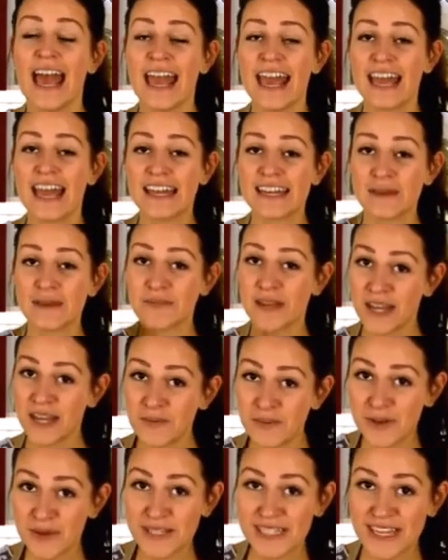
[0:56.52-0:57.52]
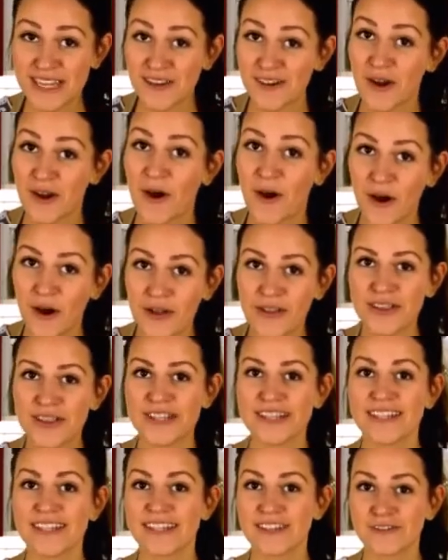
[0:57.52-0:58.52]
And I'm going to put down all
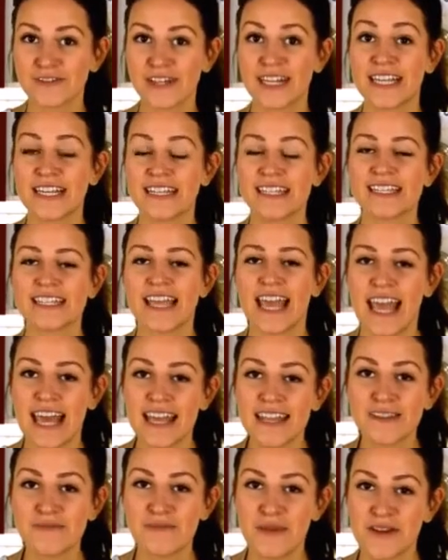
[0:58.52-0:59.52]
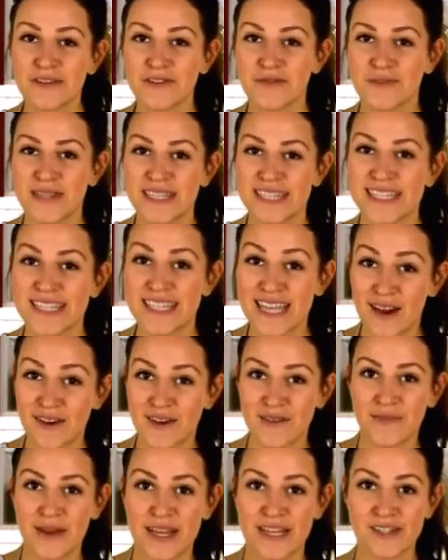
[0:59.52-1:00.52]
the ingredients and the measurements
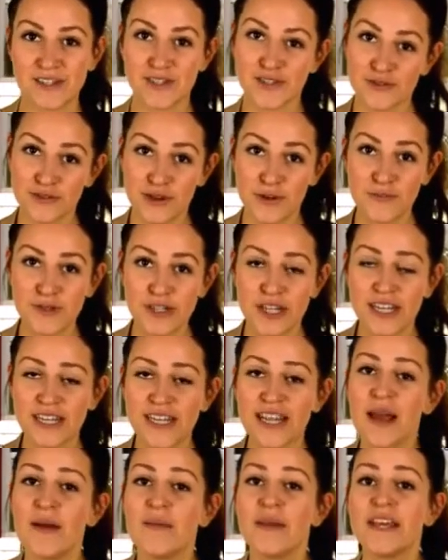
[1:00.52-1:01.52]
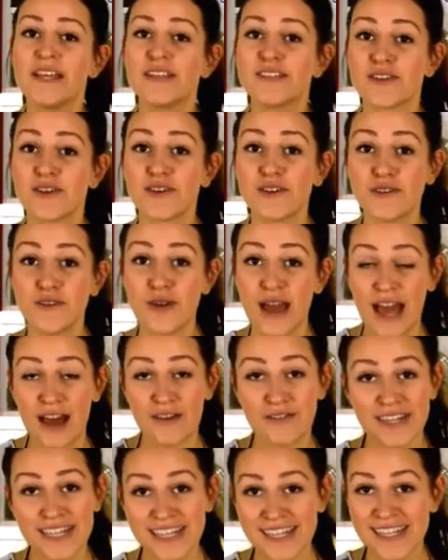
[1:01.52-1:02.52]
down in my description so you
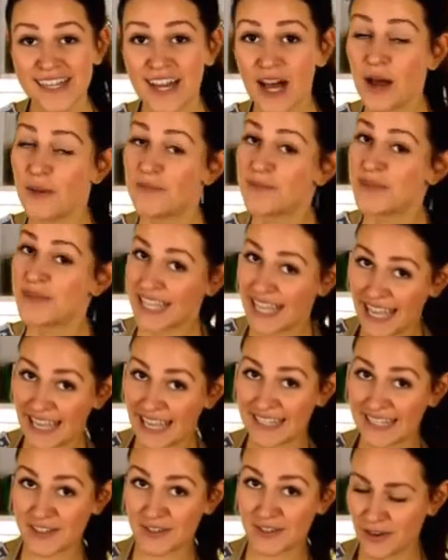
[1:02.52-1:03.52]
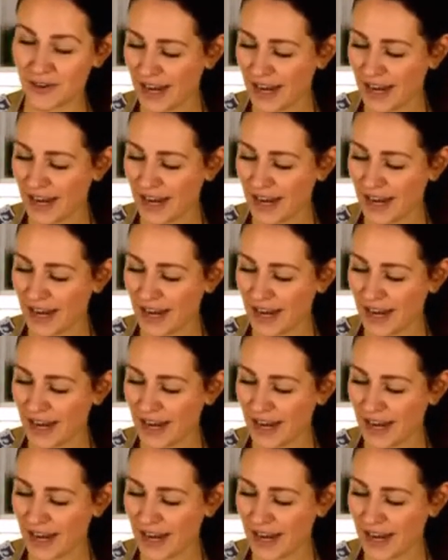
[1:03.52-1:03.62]
have it in cups and in